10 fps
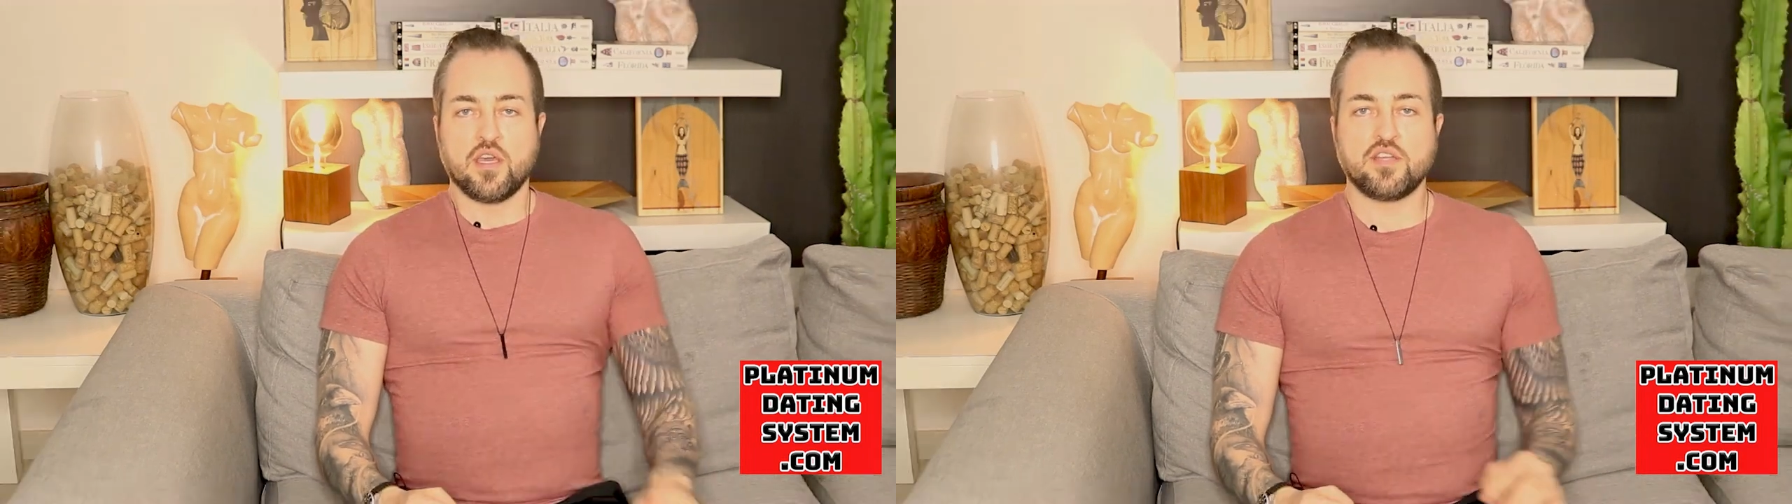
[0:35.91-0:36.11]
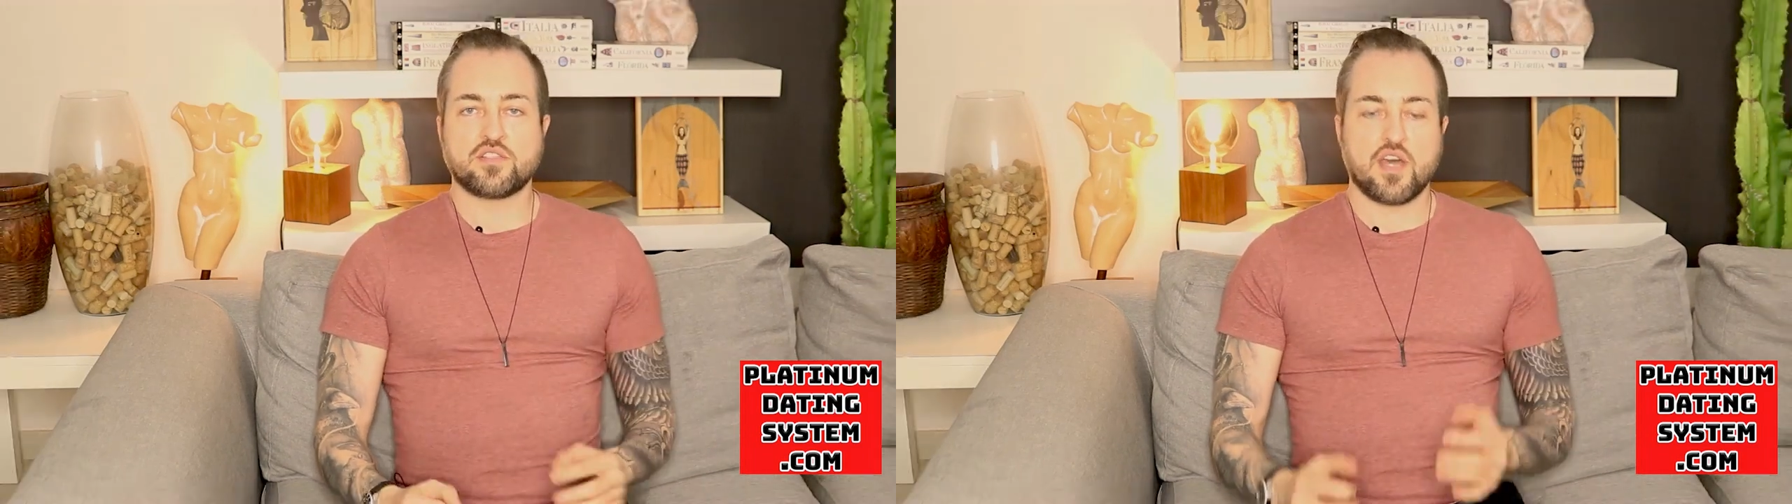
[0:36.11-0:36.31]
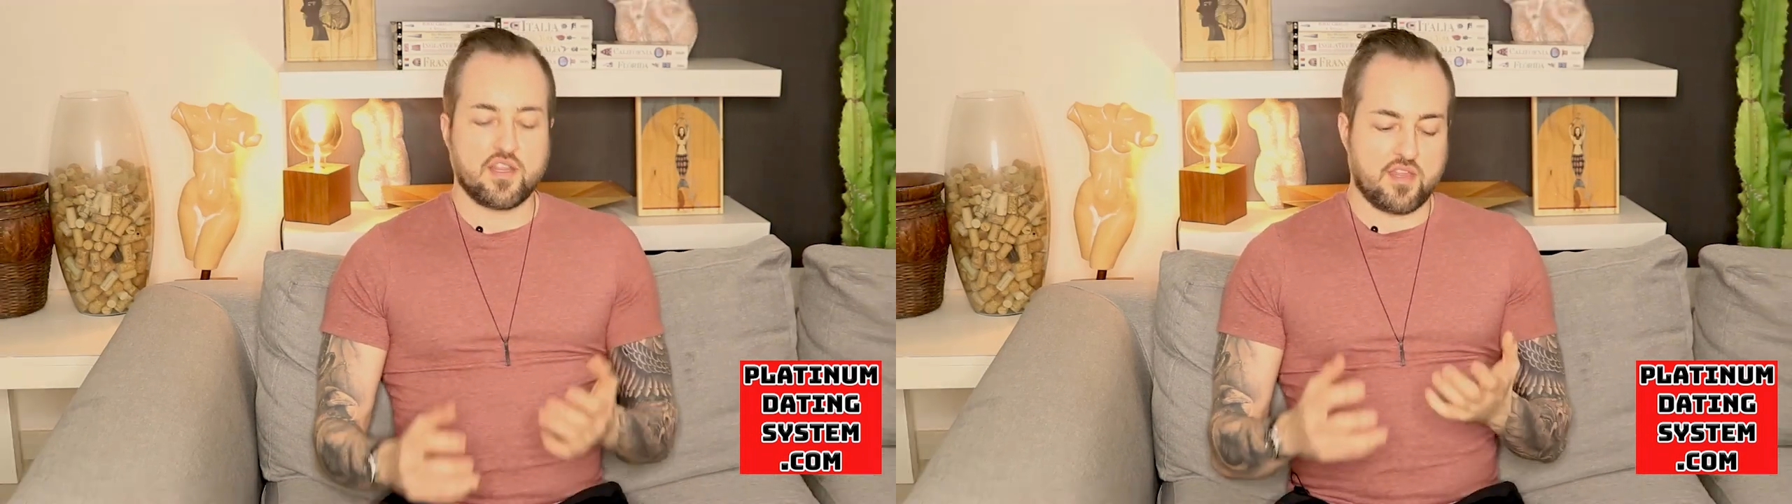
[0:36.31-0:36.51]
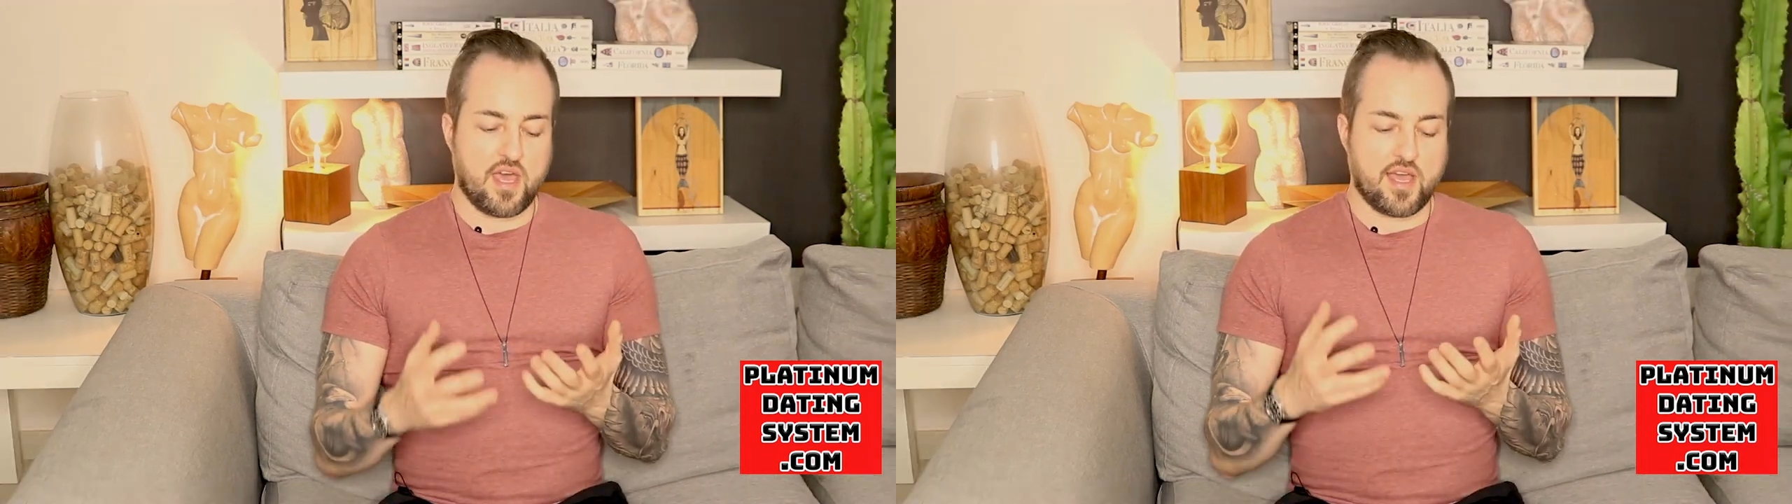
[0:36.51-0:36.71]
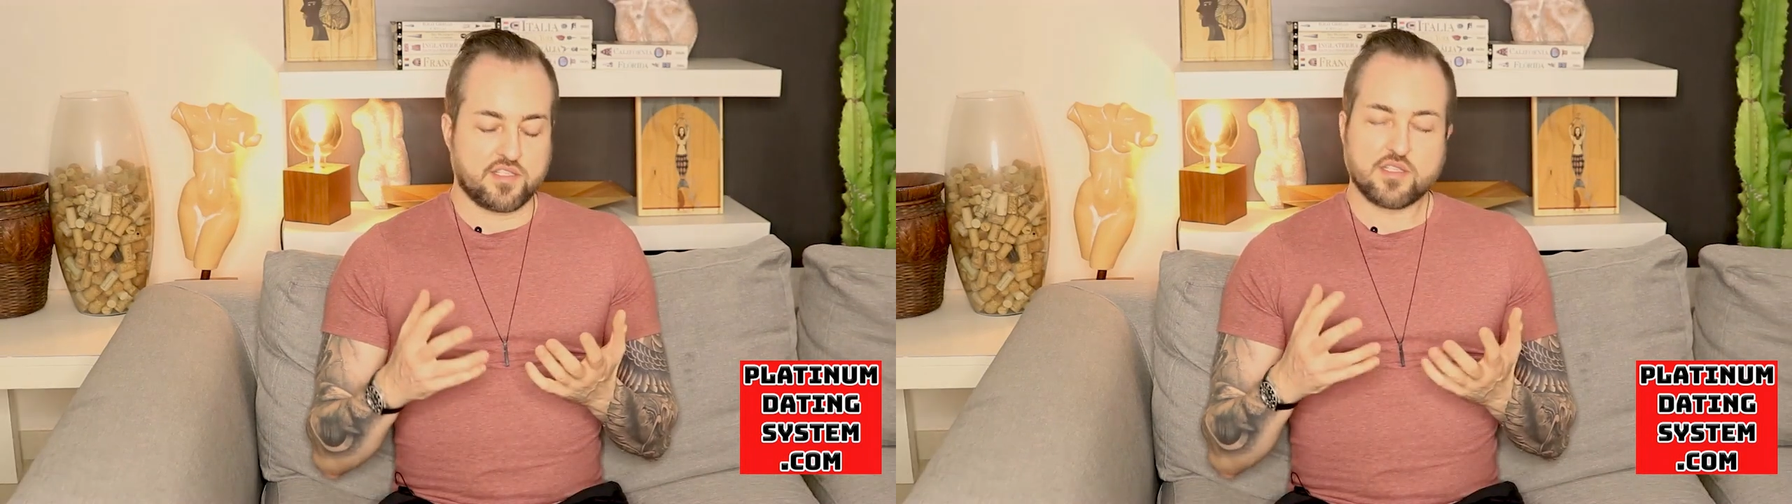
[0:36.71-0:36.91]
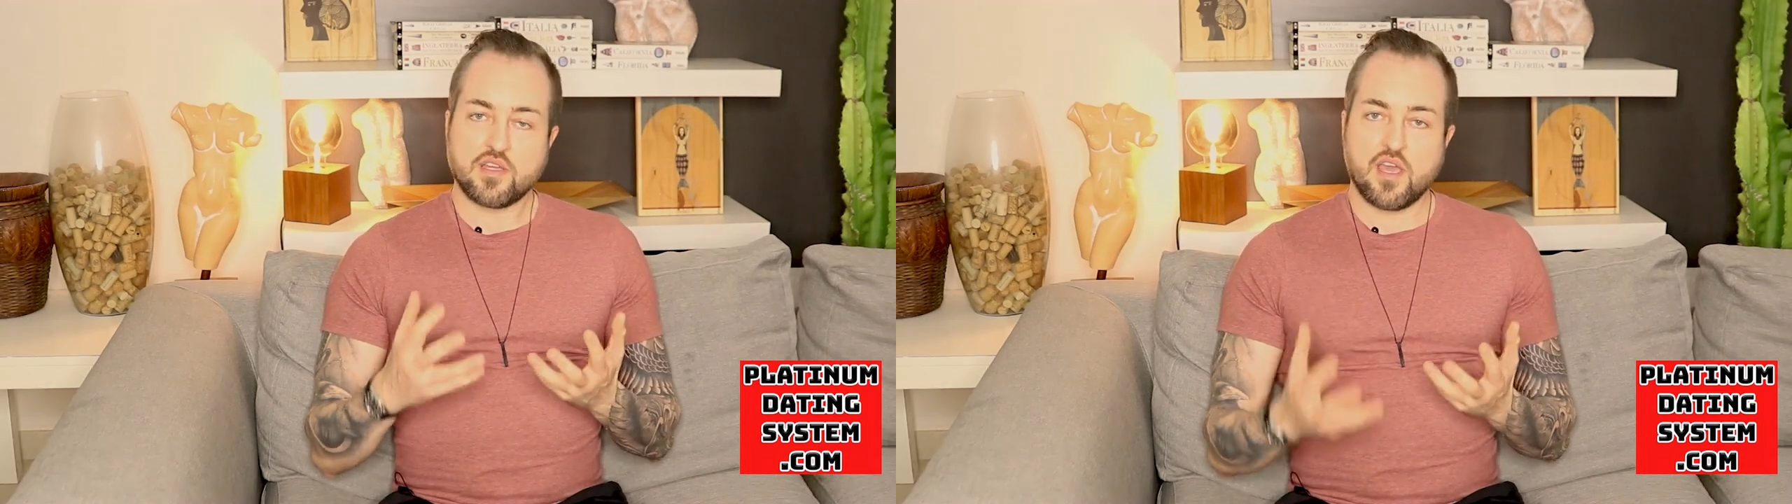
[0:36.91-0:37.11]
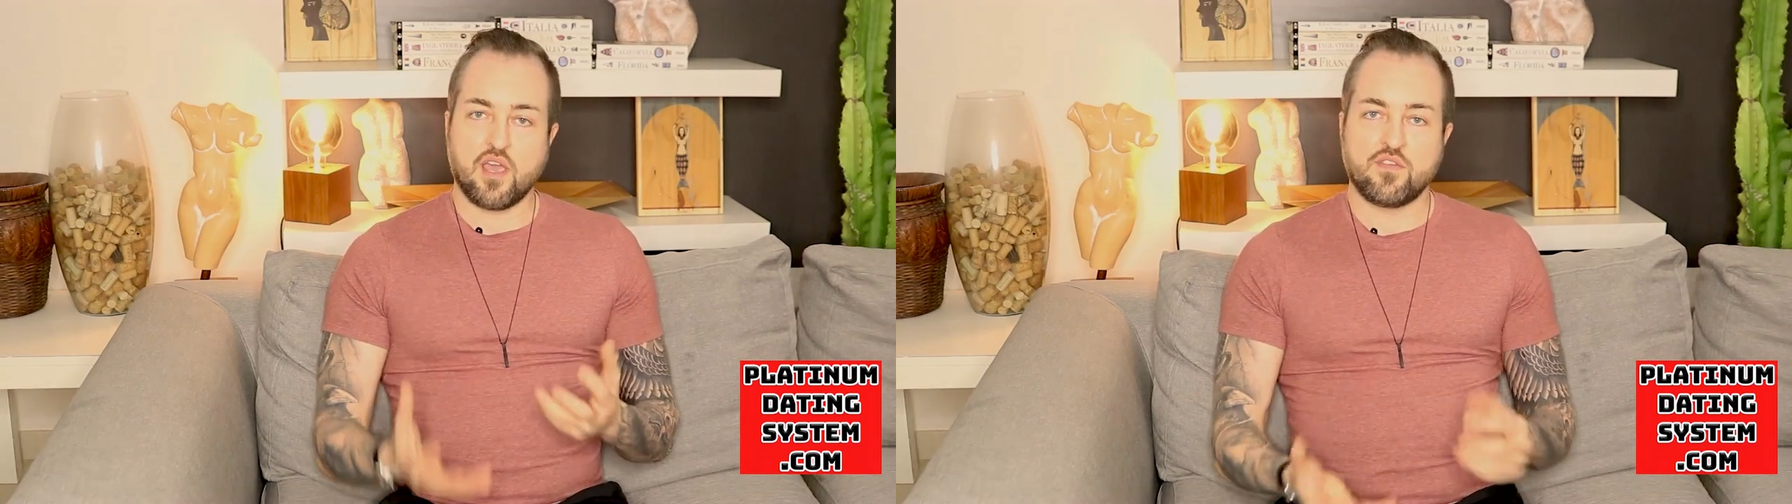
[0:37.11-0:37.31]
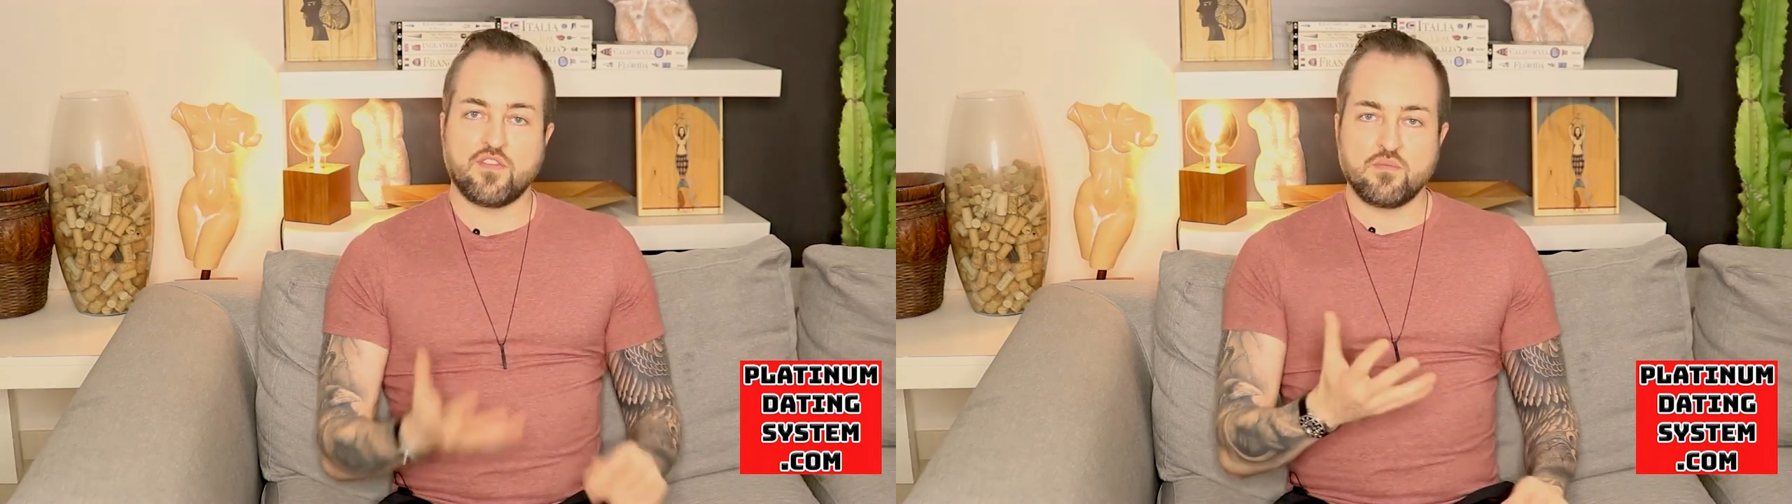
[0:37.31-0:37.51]
he said that
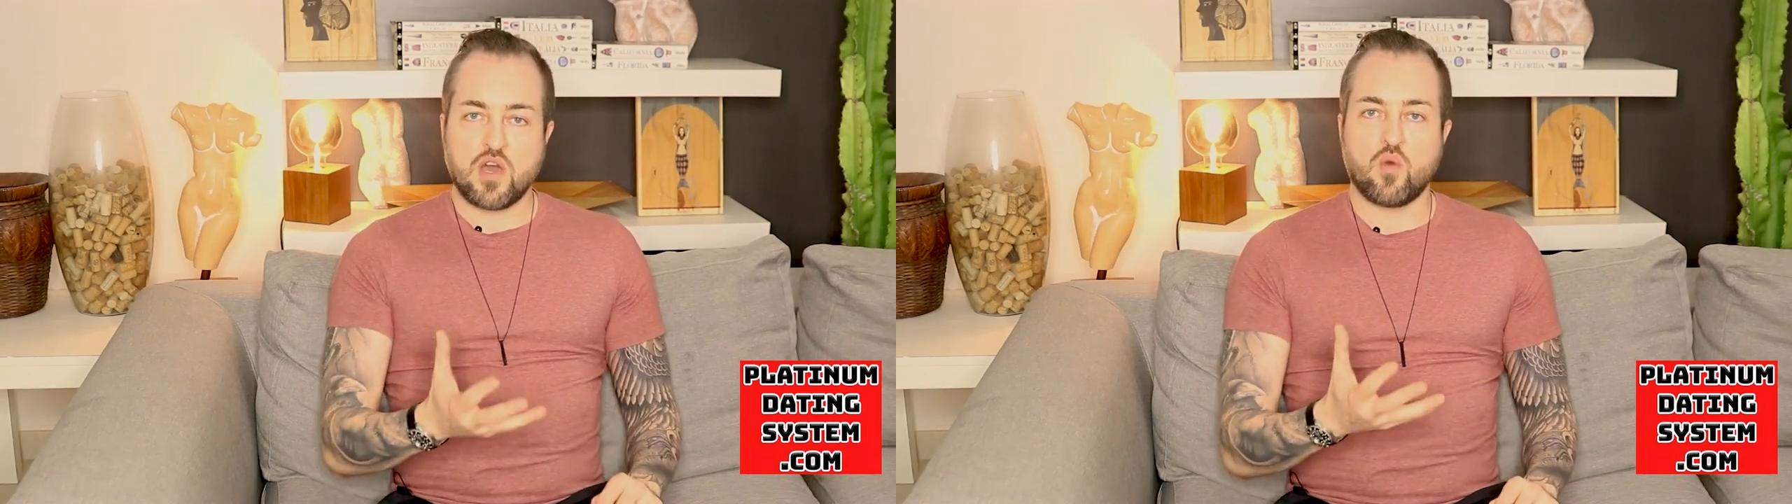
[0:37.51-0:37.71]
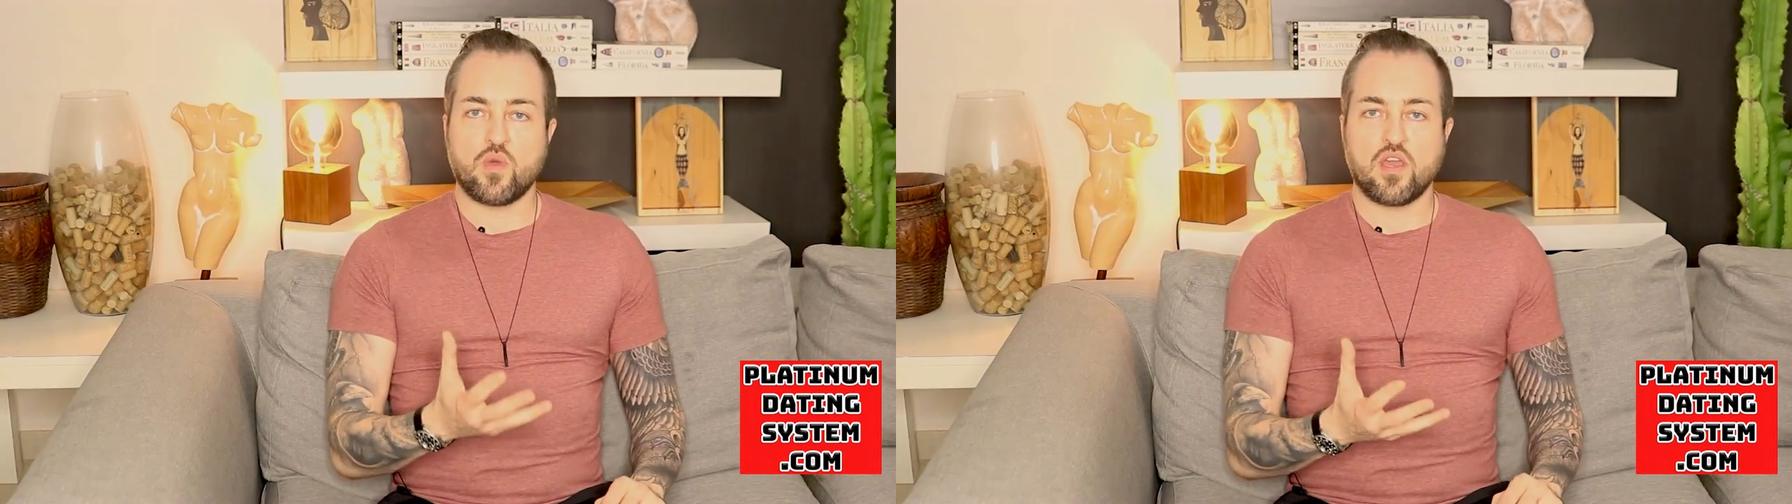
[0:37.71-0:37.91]
a female